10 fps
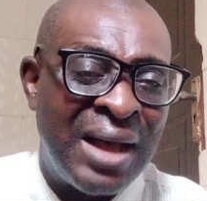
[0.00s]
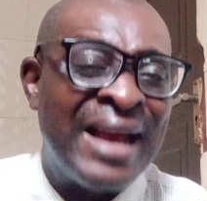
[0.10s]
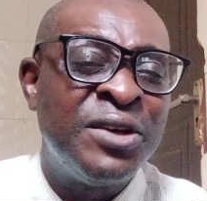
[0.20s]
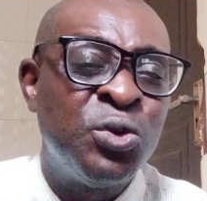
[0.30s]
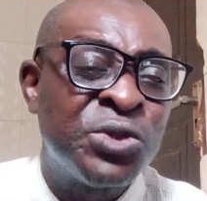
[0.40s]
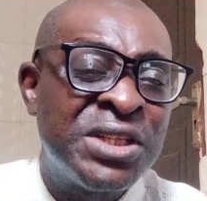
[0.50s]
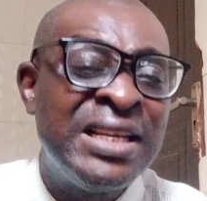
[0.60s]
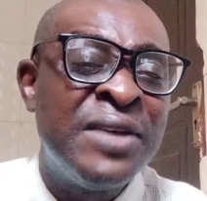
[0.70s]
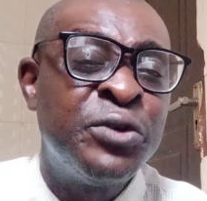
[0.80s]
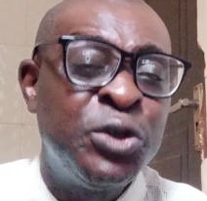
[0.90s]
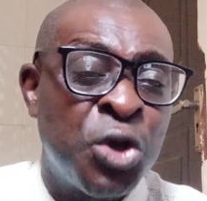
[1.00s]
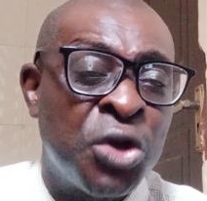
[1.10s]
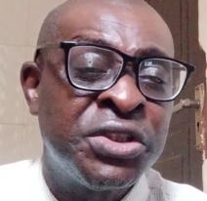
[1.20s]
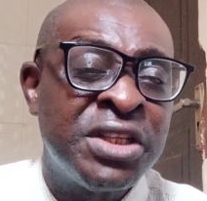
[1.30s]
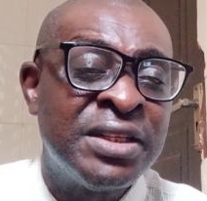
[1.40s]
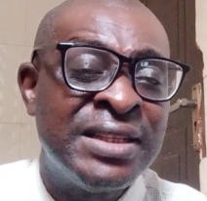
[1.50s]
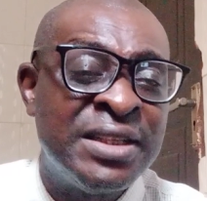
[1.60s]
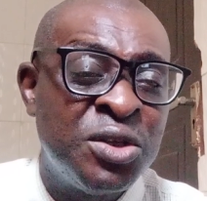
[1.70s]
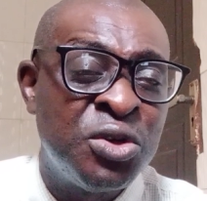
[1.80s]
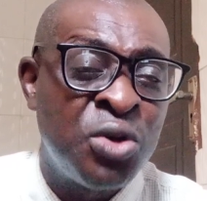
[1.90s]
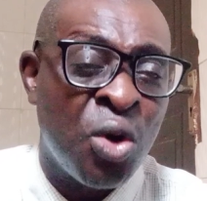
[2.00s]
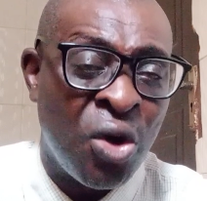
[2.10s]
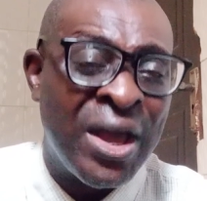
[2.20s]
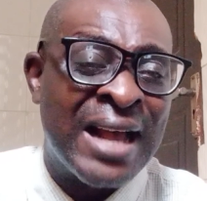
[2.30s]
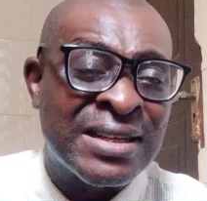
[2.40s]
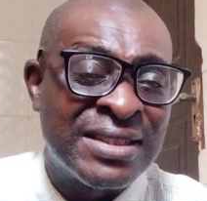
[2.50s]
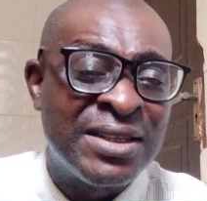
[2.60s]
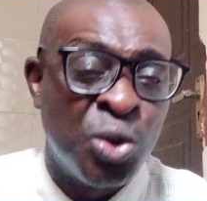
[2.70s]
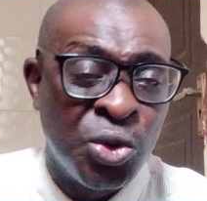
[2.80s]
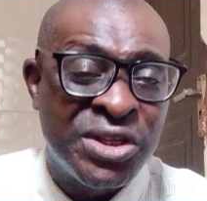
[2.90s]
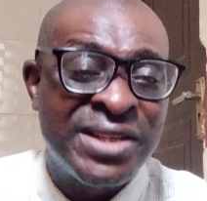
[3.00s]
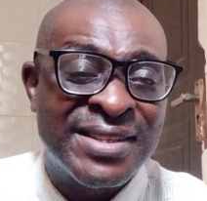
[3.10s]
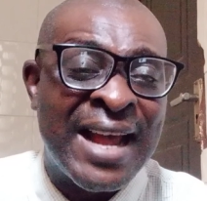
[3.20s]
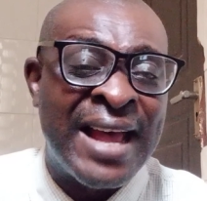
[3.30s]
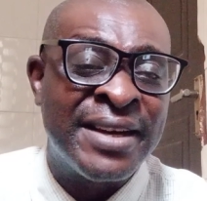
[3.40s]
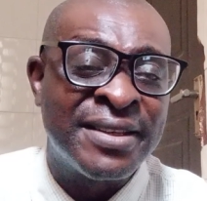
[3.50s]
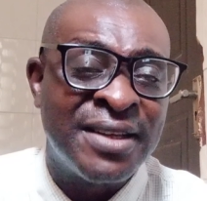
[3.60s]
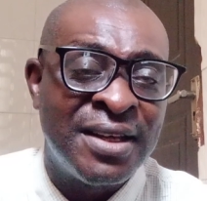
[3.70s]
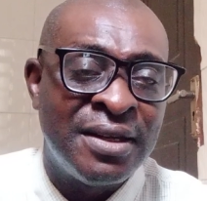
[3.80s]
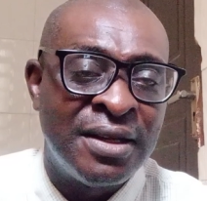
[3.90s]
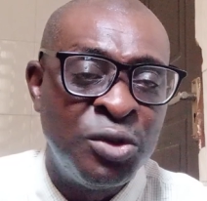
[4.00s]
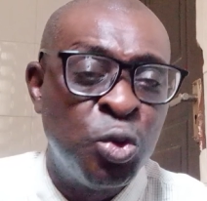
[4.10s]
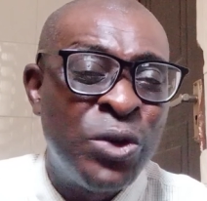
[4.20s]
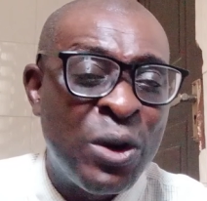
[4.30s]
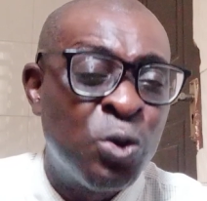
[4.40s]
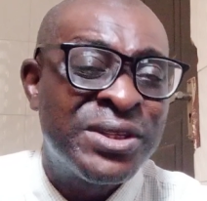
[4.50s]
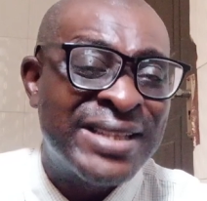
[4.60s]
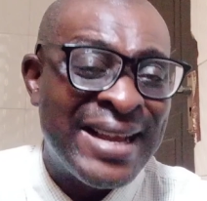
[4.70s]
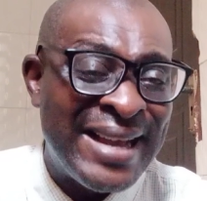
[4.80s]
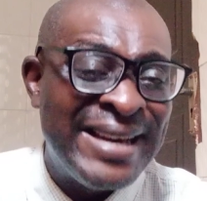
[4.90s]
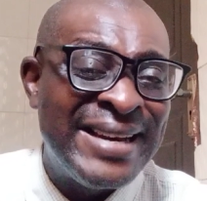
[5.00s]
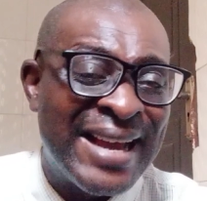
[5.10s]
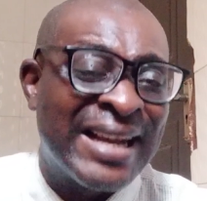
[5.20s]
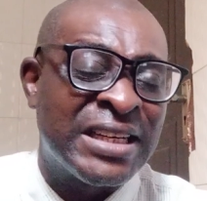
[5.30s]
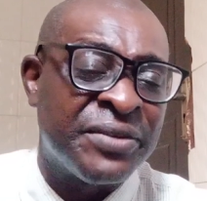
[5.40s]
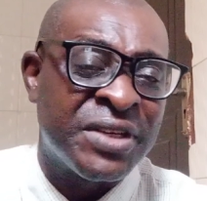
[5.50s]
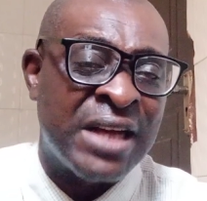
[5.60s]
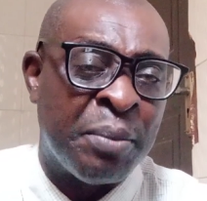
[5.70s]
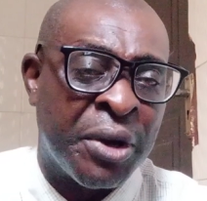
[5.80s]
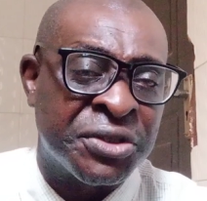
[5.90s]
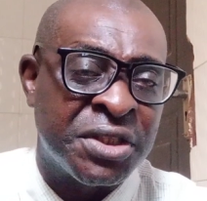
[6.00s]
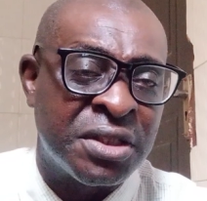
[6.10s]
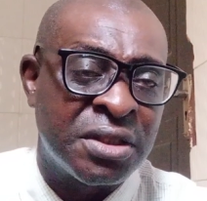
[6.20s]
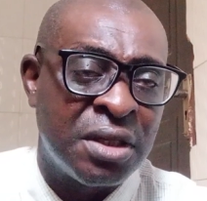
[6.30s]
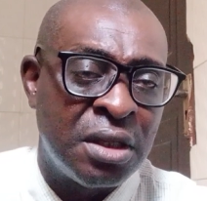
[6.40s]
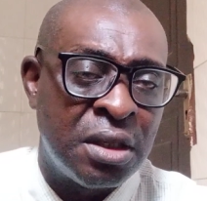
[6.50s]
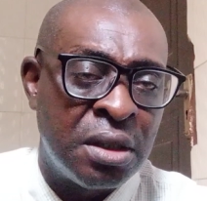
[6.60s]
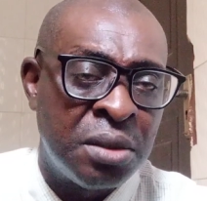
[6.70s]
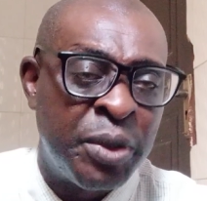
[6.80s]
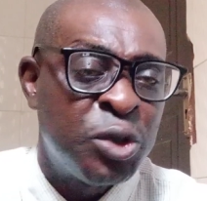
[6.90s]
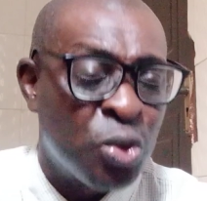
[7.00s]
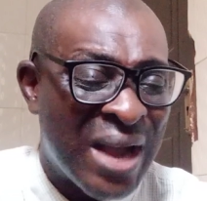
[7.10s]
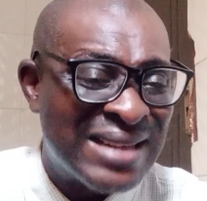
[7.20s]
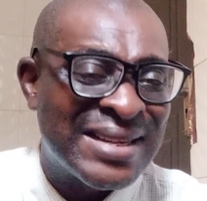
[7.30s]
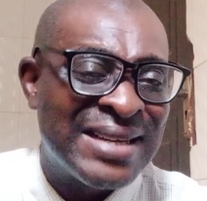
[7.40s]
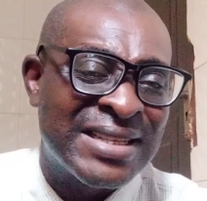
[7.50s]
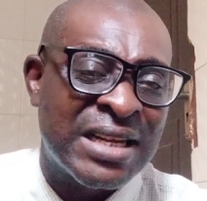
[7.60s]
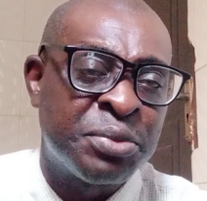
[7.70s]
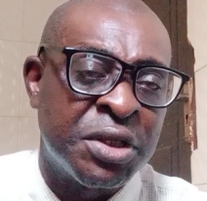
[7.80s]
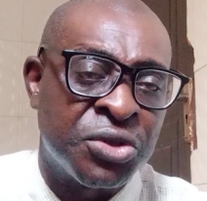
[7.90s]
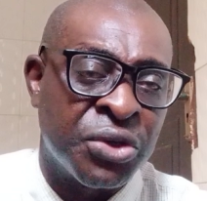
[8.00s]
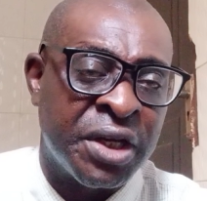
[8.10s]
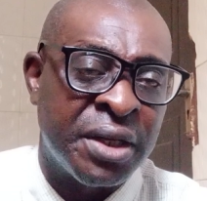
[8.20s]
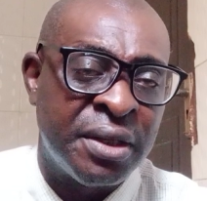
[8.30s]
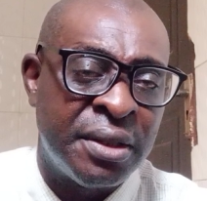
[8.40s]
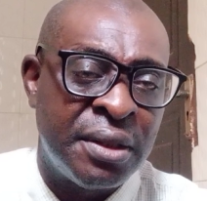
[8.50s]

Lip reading: And you see even judges, the lawyers in the losing side, they won't say any negative thing about it. But you can't say the same thing today.